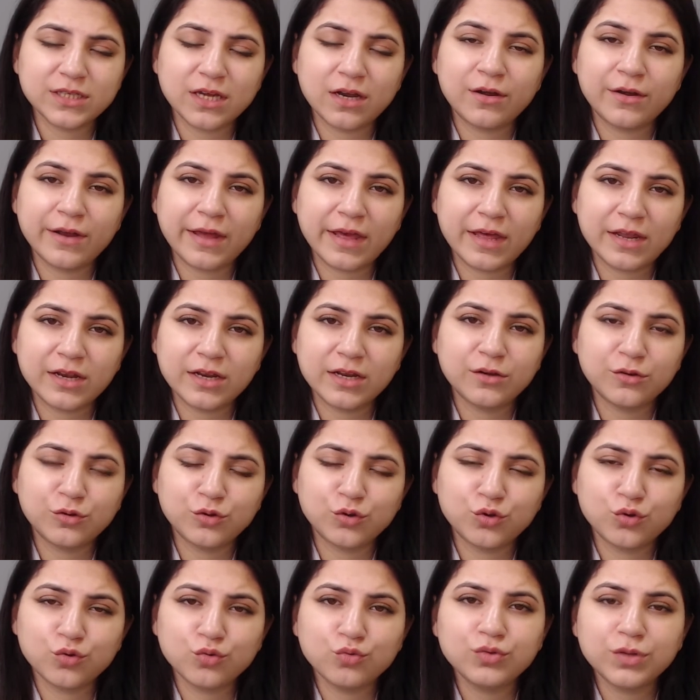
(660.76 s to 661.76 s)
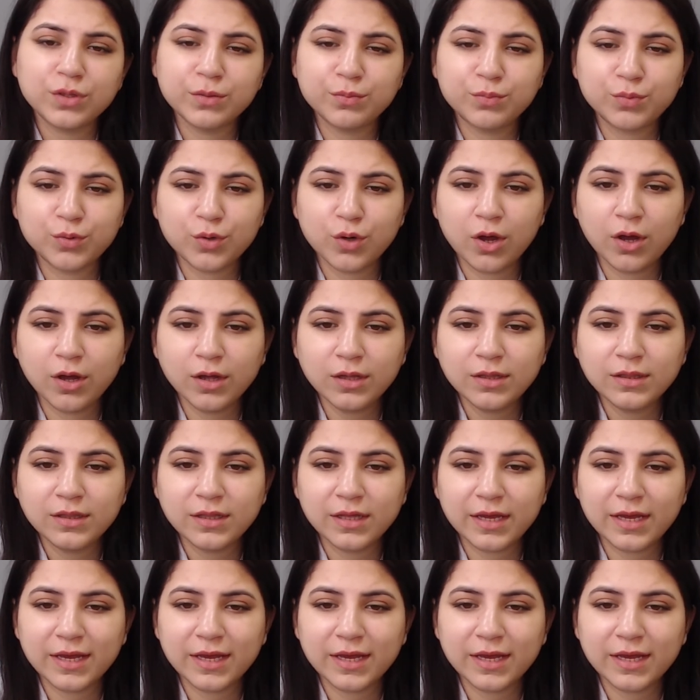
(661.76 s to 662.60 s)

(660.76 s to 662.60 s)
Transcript: are added to the broth